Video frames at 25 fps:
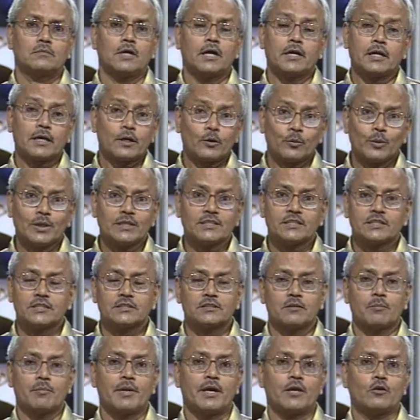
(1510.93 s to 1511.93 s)
A request
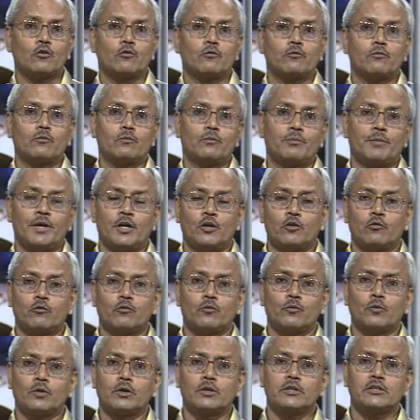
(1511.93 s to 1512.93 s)
is made
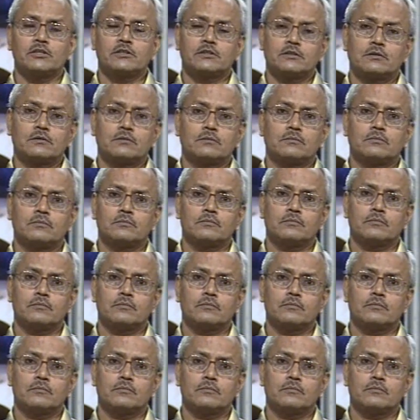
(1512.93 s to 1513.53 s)
of words.